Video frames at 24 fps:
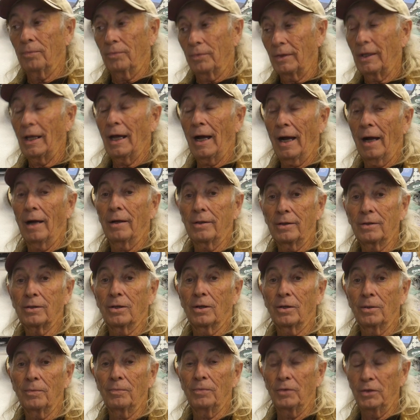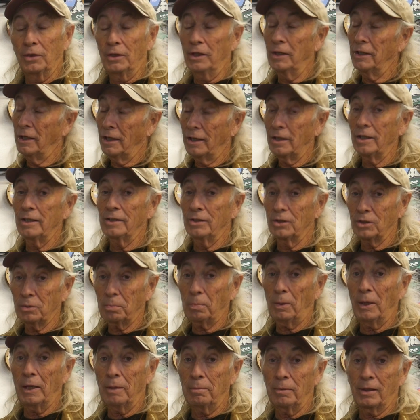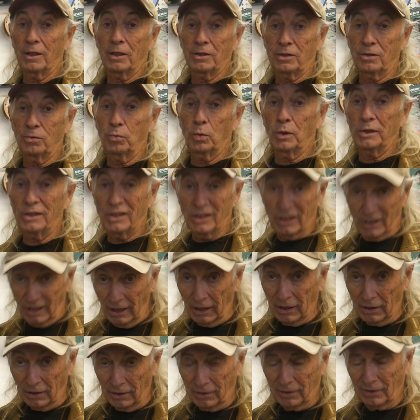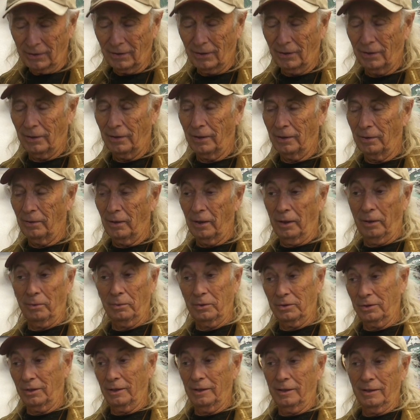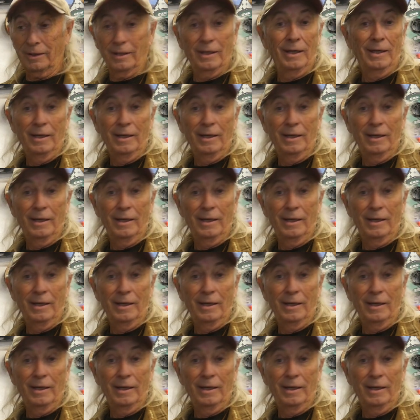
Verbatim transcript: yeah, you know, you need to clean this plate because of what you did. You know, and it was like,